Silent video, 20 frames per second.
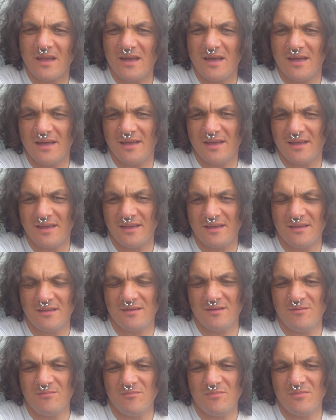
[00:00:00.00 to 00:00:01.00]

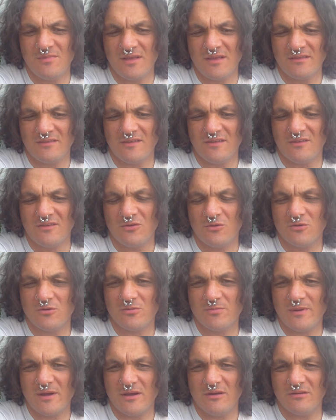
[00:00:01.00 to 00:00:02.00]
um, to
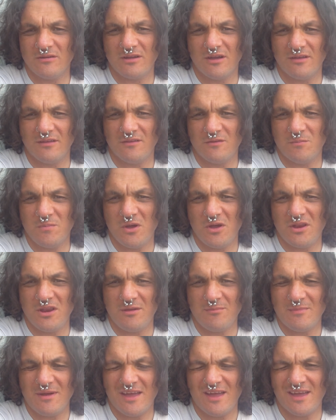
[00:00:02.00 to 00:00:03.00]
talk about going to
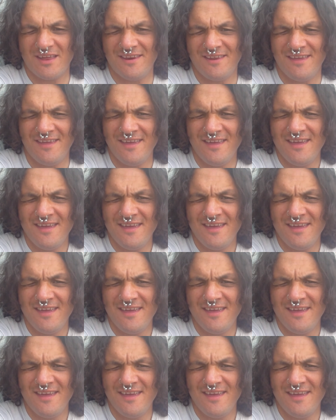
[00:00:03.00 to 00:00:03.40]
Burning Man.